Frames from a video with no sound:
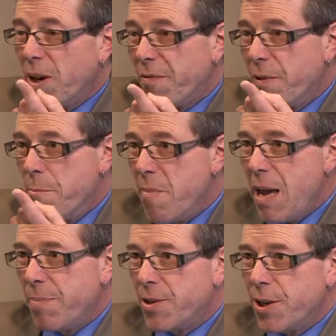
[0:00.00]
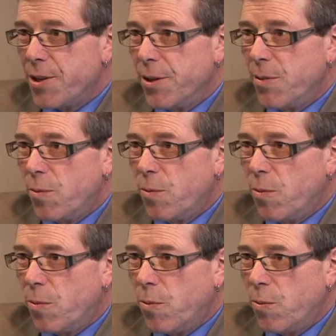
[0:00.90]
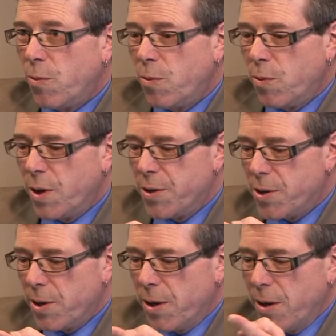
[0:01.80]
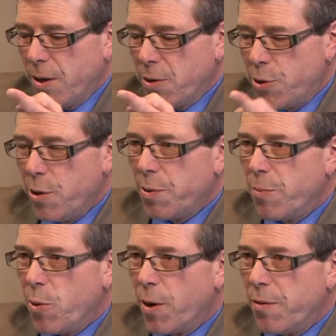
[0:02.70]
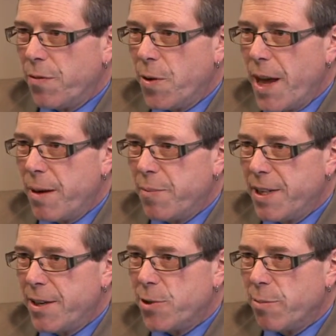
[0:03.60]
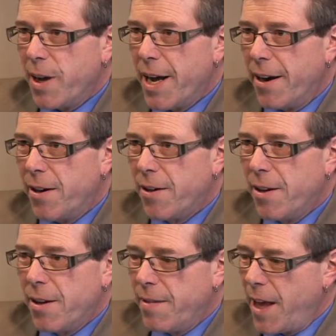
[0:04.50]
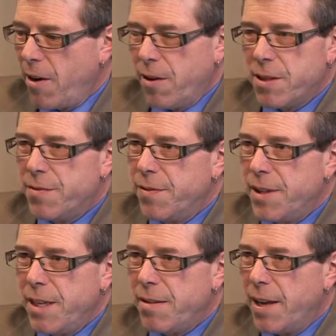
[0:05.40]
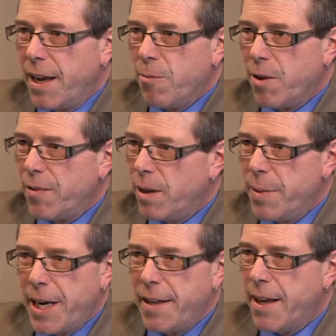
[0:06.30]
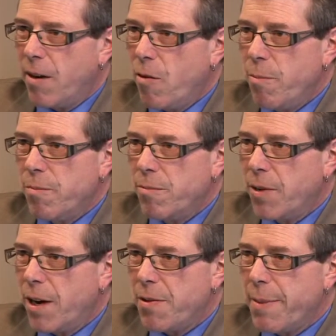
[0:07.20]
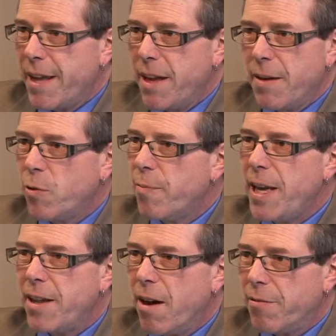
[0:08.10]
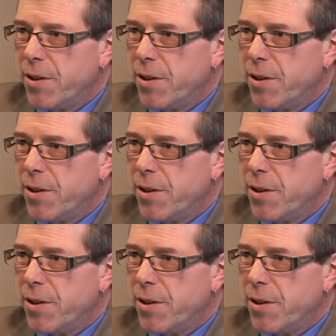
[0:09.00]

if the May possession was super important for that potential buyer, that August 15th date would have eliminated that home right off the bat. They never would have made the offer.